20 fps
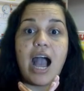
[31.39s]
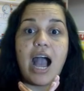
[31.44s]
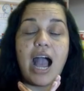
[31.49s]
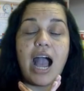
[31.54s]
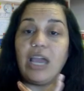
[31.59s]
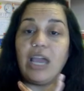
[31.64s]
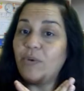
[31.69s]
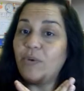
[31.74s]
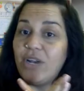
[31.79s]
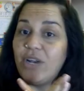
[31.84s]

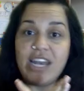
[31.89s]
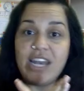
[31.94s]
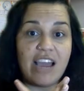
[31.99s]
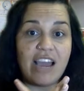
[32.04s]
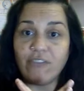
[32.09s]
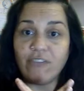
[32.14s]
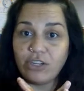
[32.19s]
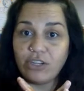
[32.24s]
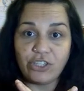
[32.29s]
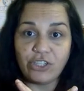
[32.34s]
I would
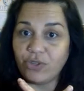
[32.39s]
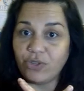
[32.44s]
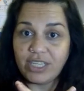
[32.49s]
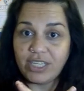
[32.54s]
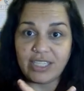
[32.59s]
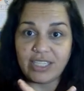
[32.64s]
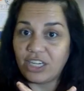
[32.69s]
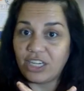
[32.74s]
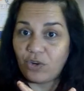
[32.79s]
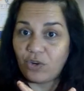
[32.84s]
never do
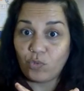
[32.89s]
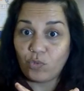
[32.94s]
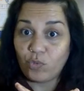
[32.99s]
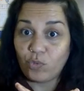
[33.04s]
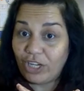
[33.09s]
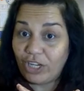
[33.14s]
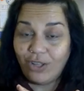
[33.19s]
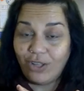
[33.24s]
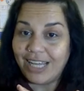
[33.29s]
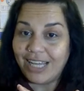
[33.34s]
this in a
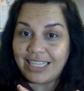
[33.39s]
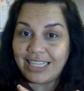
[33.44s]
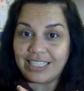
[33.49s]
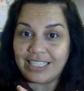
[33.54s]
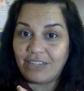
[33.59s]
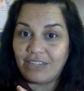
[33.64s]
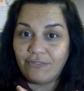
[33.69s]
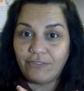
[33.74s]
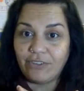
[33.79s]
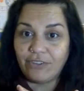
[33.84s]
real
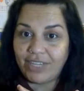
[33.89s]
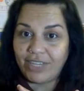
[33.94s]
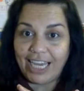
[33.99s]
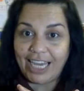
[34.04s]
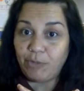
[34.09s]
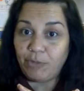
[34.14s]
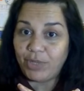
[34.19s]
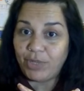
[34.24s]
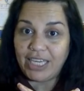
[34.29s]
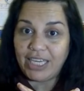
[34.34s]
lesson for
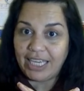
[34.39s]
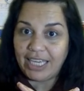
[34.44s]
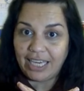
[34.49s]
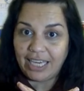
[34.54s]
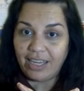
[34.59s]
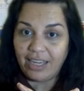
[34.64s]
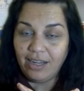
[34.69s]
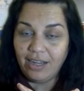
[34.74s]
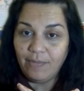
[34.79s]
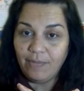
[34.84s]
VIP
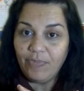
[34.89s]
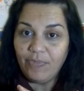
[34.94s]
Kid,